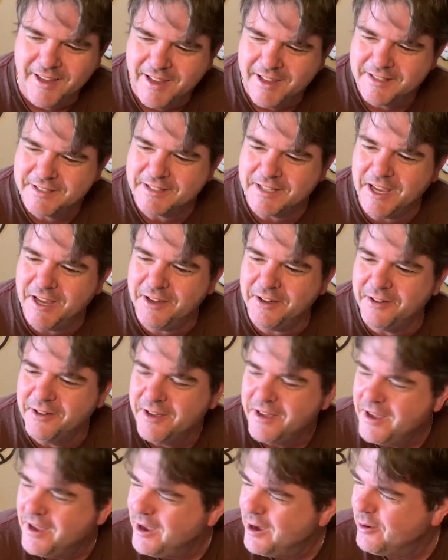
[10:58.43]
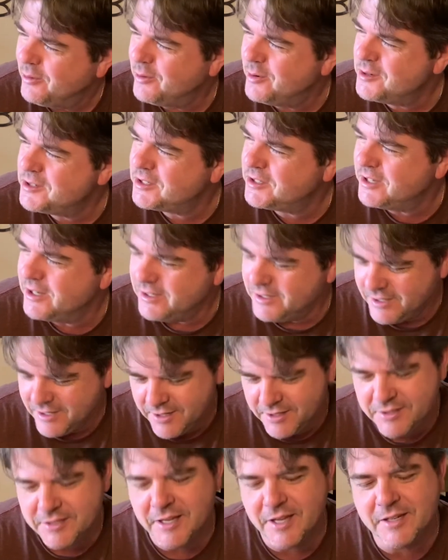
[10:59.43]
So we're sitting there
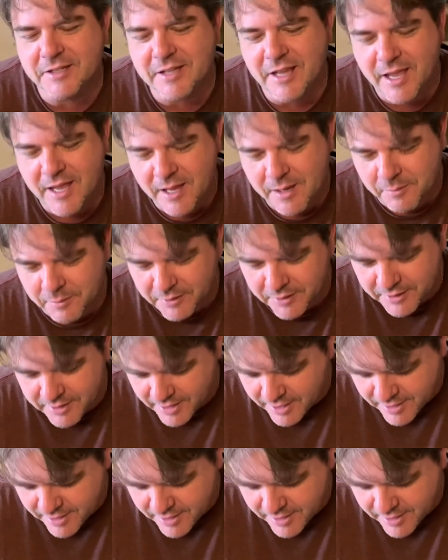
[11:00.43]
at that table, and our